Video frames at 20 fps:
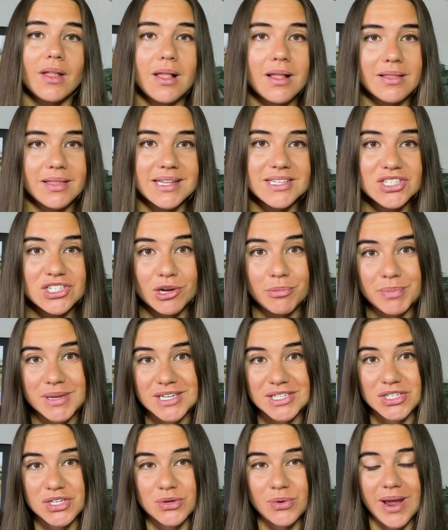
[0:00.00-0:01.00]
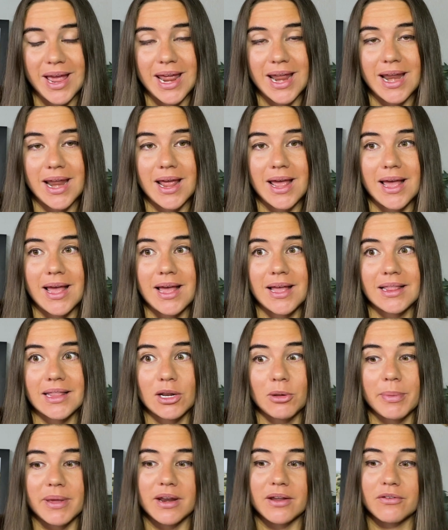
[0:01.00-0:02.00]
Let's jump into a
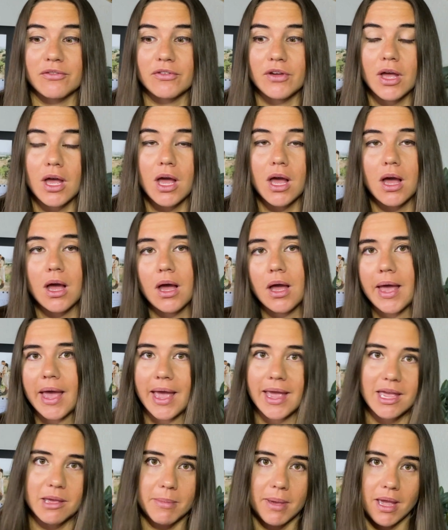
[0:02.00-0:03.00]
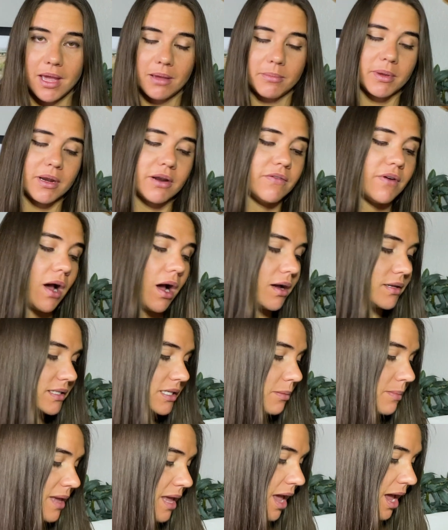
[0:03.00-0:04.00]
little bit of AMA, a bit of Ask
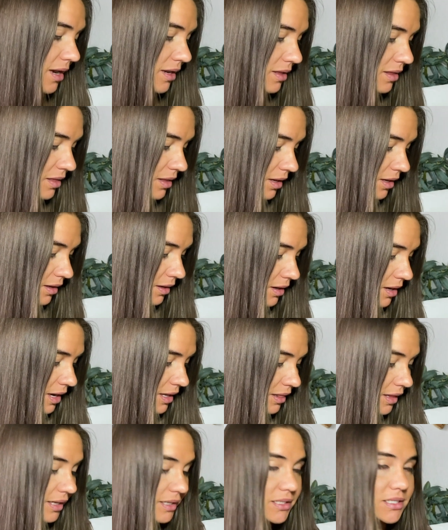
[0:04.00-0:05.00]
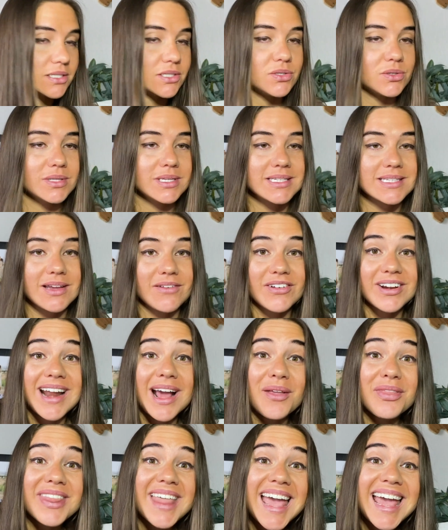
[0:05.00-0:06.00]
Me Anything. I like to do these every now
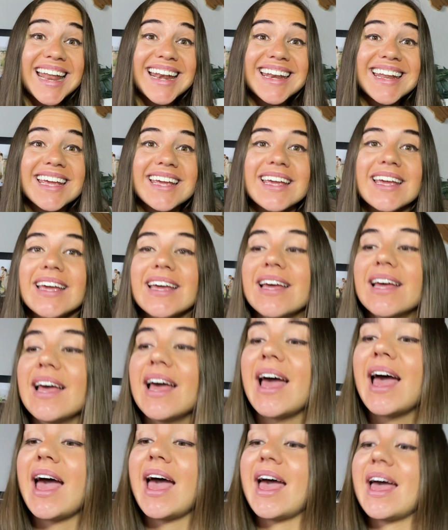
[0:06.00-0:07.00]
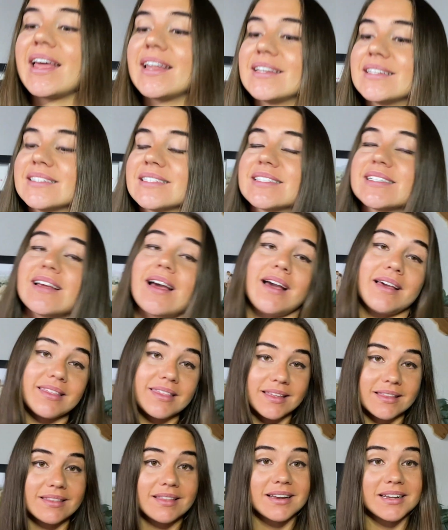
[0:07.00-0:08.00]
and then, and I
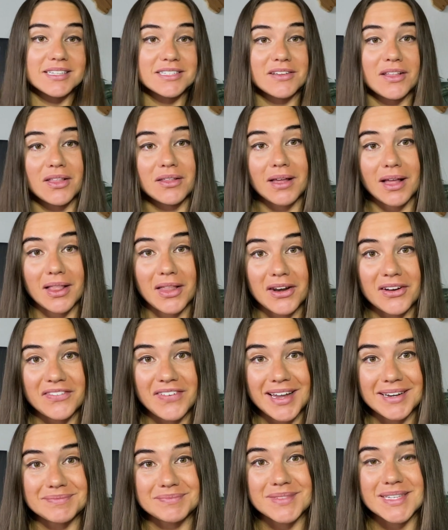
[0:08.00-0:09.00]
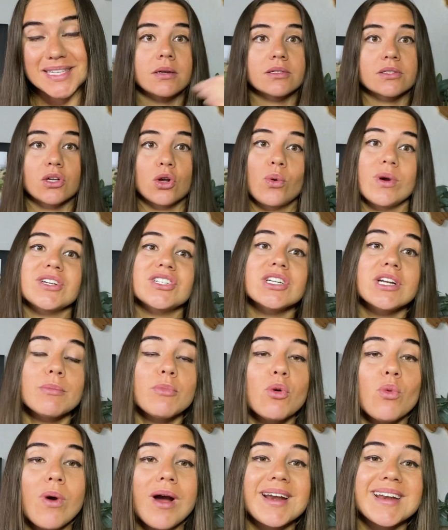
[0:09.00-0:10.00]
think that it's a lot of fun. So question number
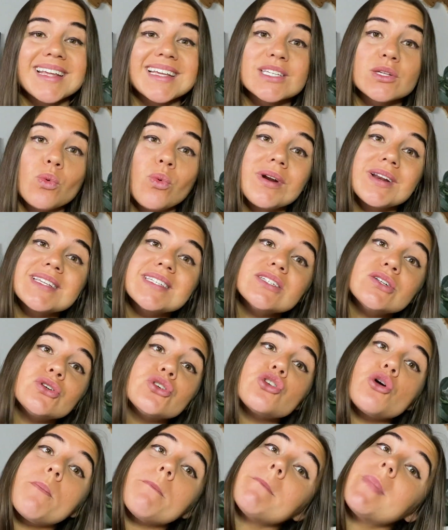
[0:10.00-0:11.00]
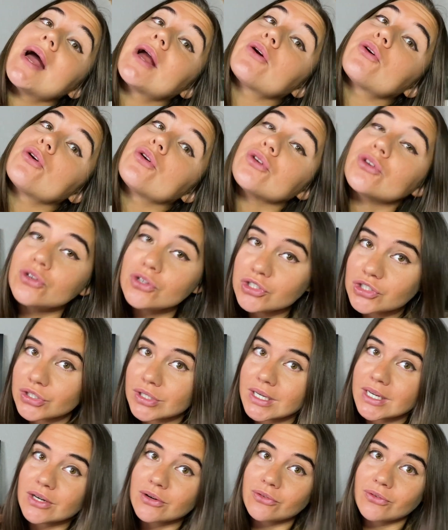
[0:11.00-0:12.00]
one is, what is a good
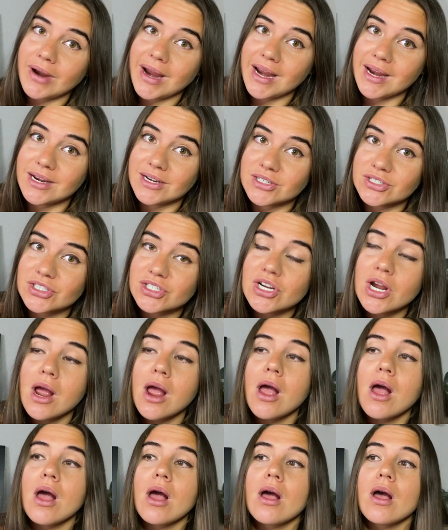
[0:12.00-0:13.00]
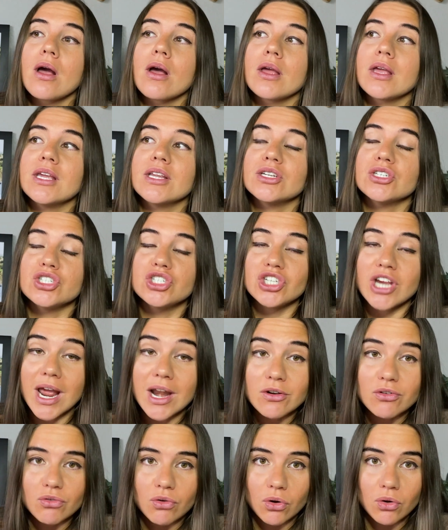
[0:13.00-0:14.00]
macronutrient range in
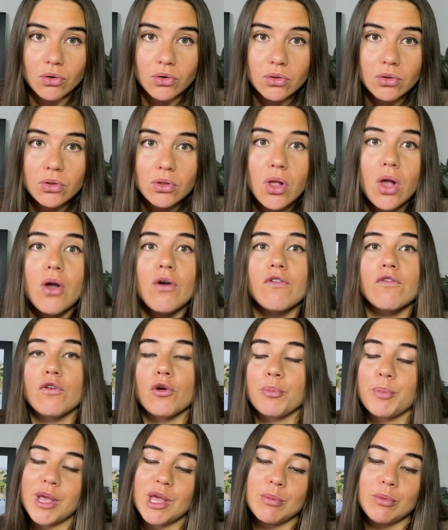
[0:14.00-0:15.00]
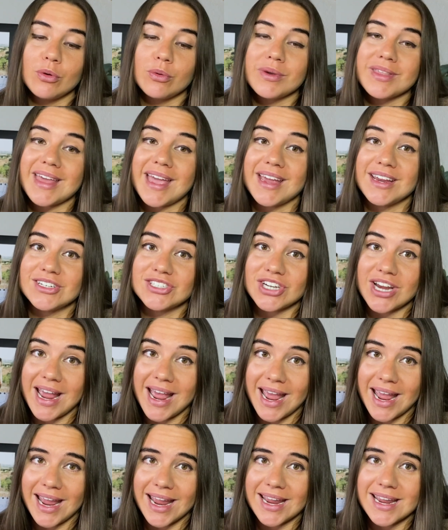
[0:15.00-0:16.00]
general for people with
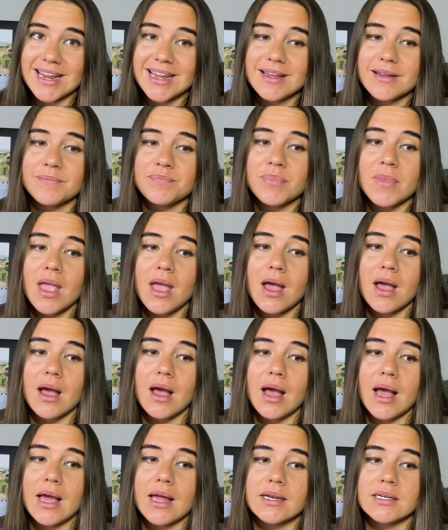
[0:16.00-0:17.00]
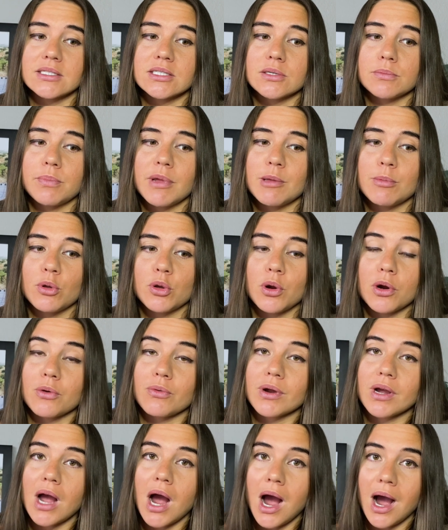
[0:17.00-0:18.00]
HA and people who are
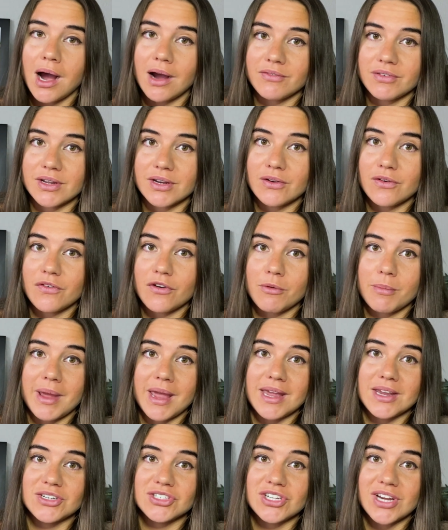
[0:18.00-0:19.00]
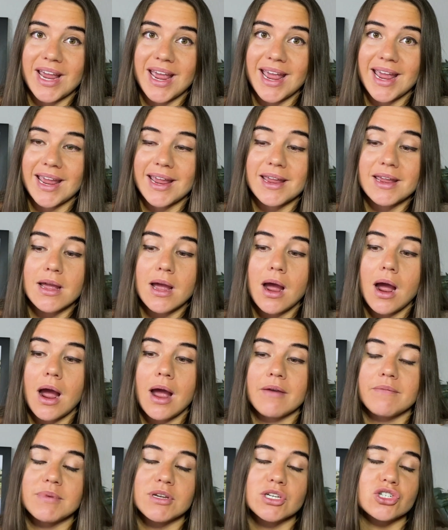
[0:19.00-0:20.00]
recovered from HA?
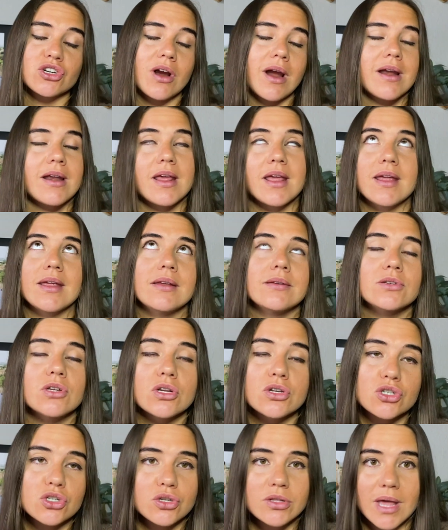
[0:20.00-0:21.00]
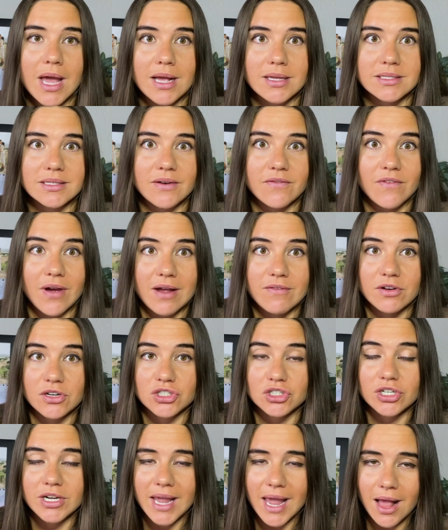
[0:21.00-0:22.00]
I've been trying to eat
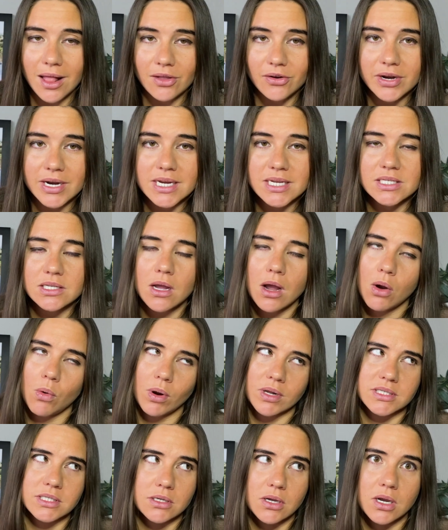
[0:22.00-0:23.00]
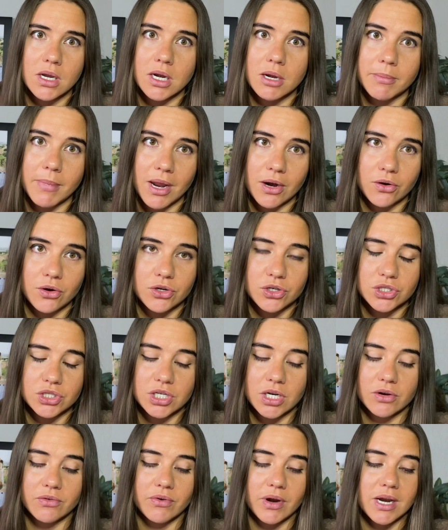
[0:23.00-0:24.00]
2,500 calories. What's a good
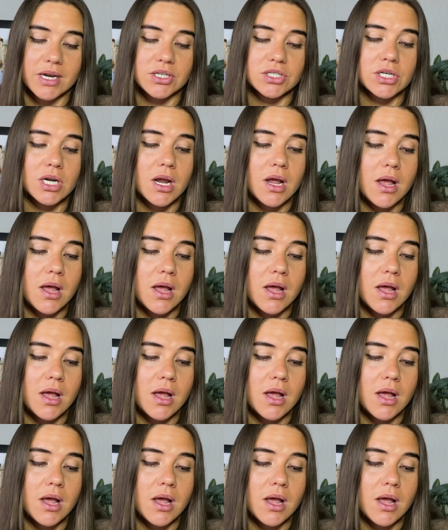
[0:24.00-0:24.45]
macronutrient range?